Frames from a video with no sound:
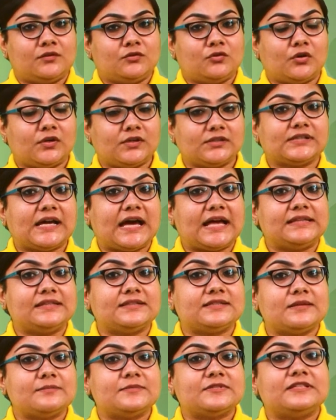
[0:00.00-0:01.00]
The
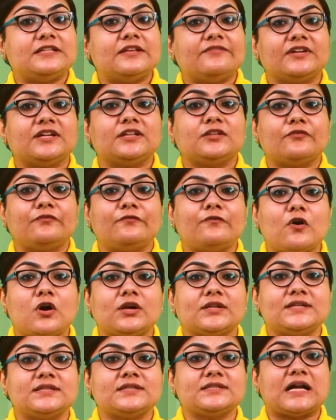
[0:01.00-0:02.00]
organisms living in the
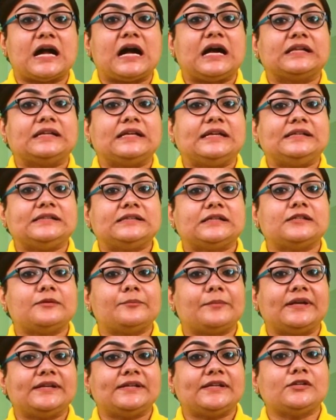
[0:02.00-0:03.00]
forest are
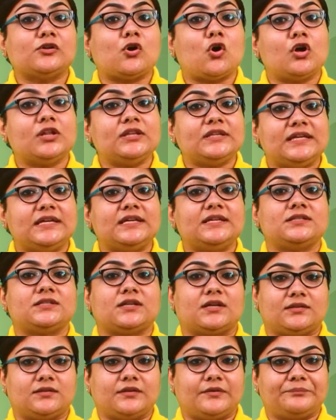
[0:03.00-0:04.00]
interdependent on each
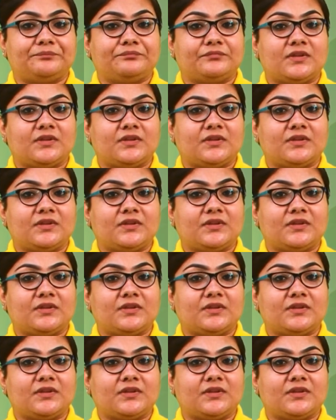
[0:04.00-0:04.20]
other.